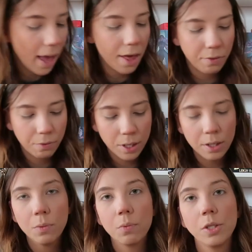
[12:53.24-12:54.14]

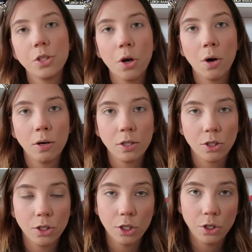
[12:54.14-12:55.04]
Catherine
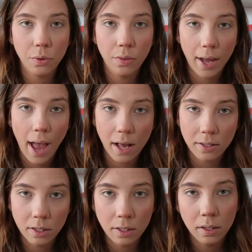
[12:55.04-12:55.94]
returns to the
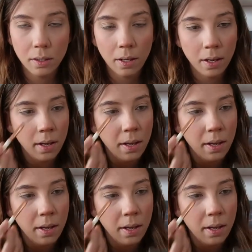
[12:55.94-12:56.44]
castle